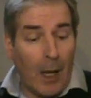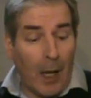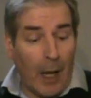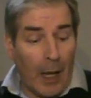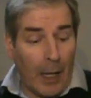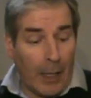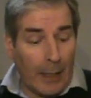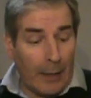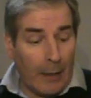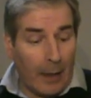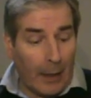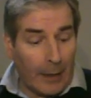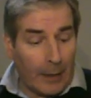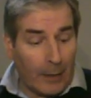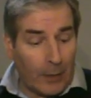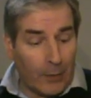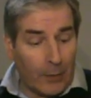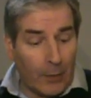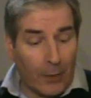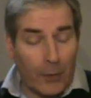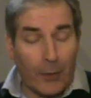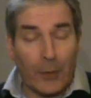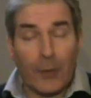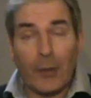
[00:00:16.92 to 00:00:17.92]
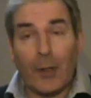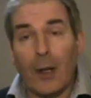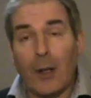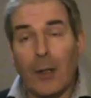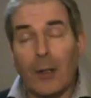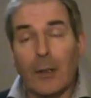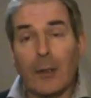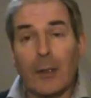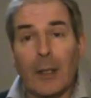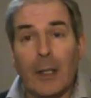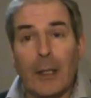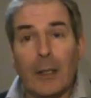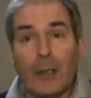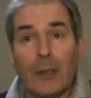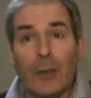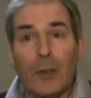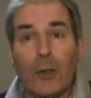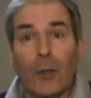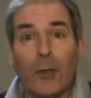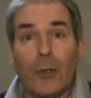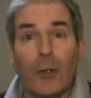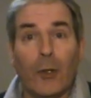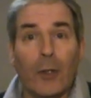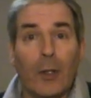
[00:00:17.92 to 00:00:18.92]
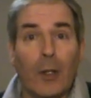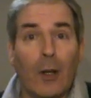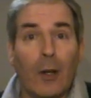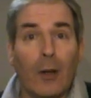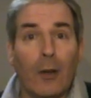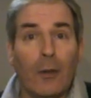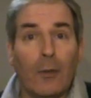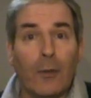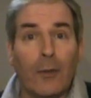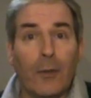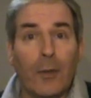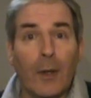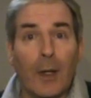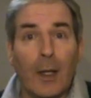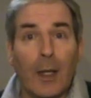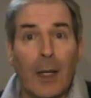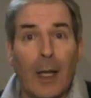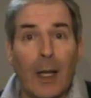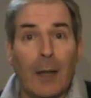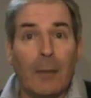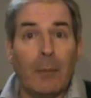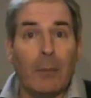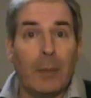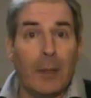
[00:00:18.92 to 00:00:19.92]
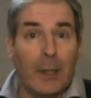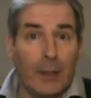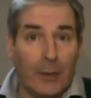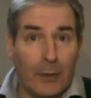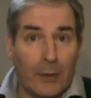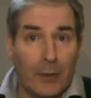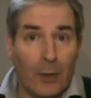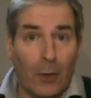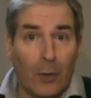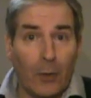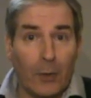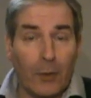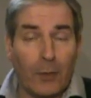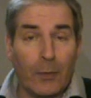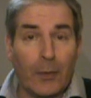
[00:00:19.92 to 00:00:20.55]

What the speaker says: I like his other songs like You Don't Know Love and Please Don't,